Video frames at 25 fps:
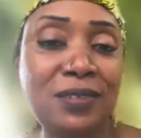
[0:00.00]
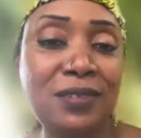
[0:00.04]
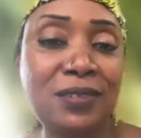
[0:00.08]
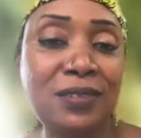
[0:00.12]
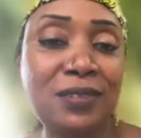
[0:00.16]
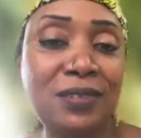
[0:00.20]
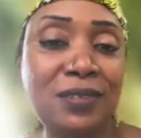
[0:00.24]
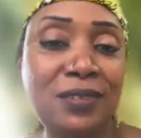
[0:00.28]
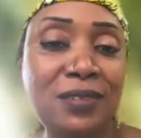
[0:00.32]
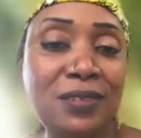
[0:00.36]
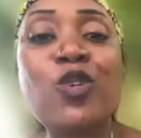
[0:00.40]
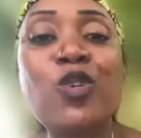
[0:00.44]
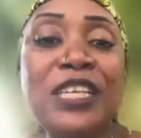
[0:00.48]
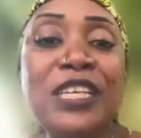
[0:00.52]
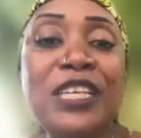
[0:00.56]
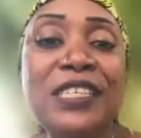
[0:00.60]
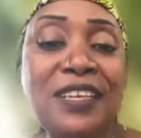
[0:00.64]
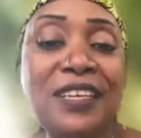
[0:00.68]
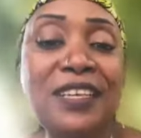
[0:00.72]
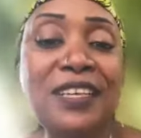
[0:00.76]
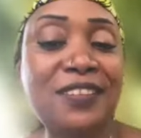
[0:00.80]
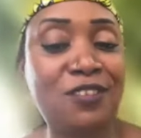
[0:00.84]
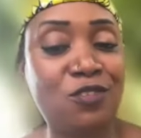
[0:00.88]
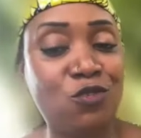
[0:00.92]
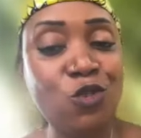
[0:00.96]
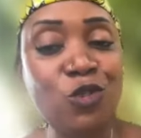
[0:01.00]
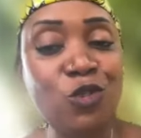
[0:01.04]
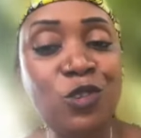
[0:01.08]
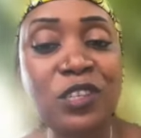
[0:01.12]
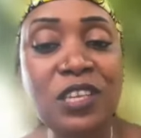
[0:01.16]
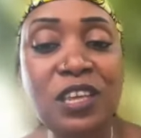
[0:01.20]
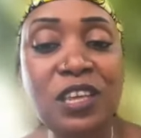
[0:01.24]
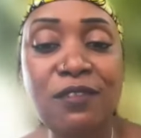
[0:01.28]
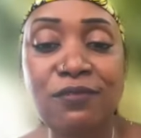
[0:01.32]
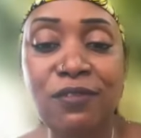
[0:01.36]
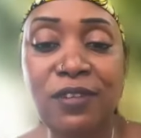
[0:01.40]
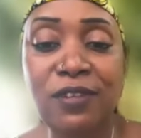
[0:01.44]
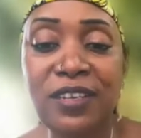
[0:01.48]
And so this
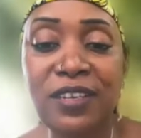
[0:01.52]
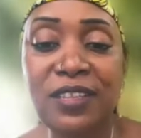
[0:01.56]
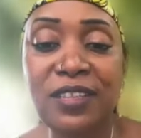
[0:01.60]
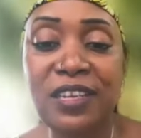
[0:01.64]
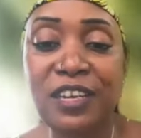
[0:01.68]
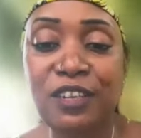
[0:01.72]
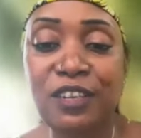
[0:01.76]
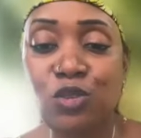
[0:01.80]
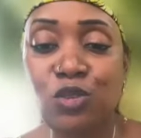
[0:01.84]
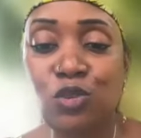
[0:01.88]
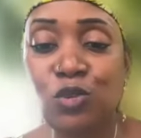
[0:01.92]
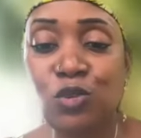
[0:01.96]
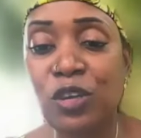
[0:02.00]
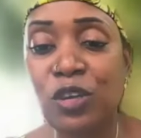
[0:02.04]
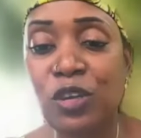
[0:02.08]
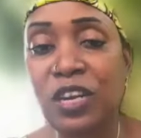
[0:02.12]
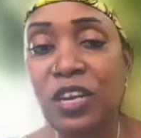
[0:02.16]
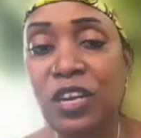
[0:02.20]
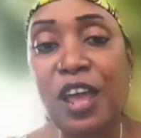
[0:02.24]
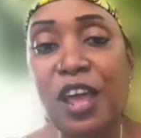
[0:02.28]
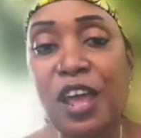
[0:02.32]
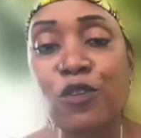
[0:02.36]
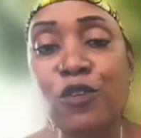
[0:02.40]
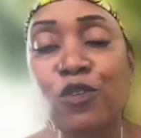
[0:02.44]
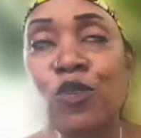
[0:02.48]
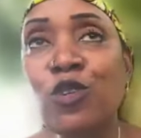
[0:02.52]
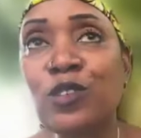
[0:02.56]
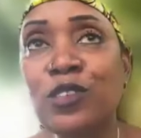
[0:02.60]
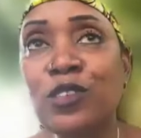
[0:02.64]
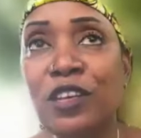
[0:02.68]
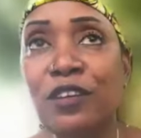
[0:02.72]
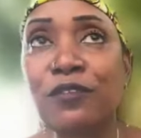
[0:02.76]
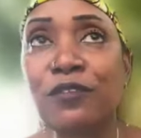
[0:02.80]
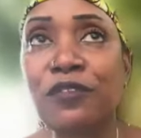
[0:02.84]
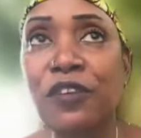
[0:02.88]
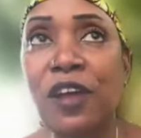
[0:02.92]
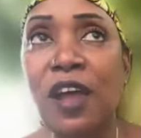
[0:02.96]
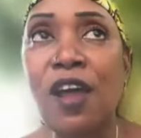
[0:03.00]
is how we transmit our